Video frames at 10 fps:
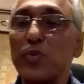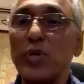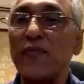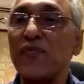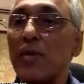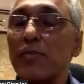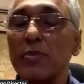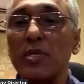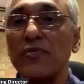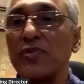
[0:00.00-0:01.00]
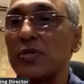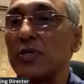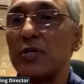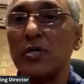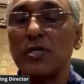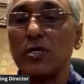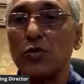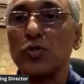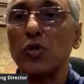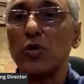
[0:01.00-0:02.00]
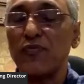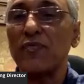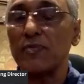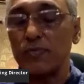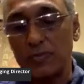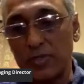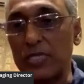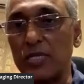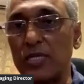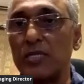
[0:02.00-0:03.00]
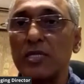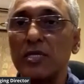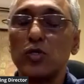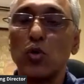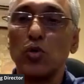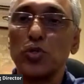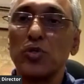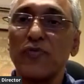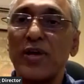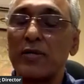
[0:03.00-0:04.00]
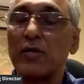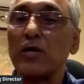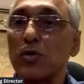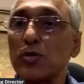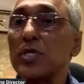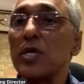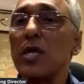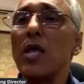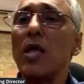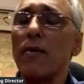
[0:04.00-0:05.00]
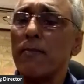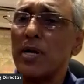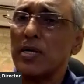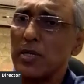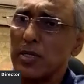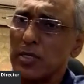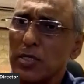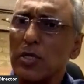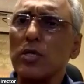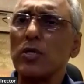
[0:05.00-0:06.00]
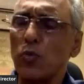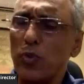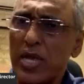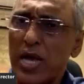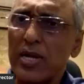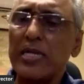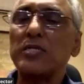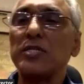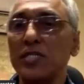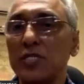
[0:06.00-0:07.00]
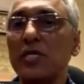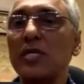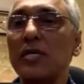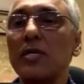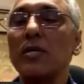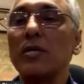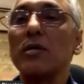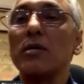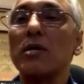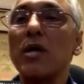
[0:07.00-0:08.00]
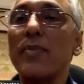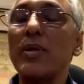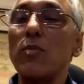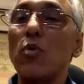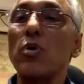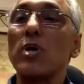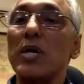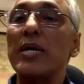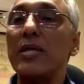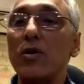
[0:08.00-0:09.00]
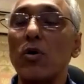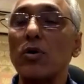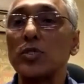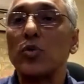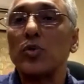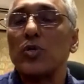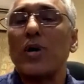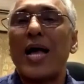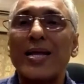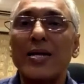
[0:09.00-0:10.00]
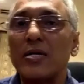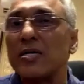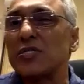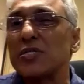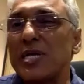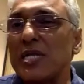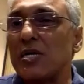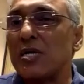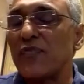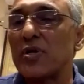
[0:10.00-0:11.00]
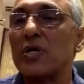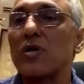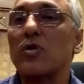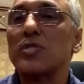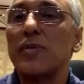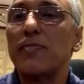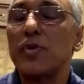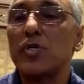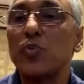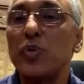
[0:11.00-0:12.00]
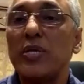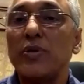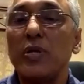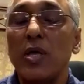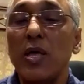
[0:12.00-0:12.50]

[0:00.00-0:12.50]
we have come even, sort of in close to the final close. But we are interested in coming more early on. So, you know, anchor is really a difficult concept because we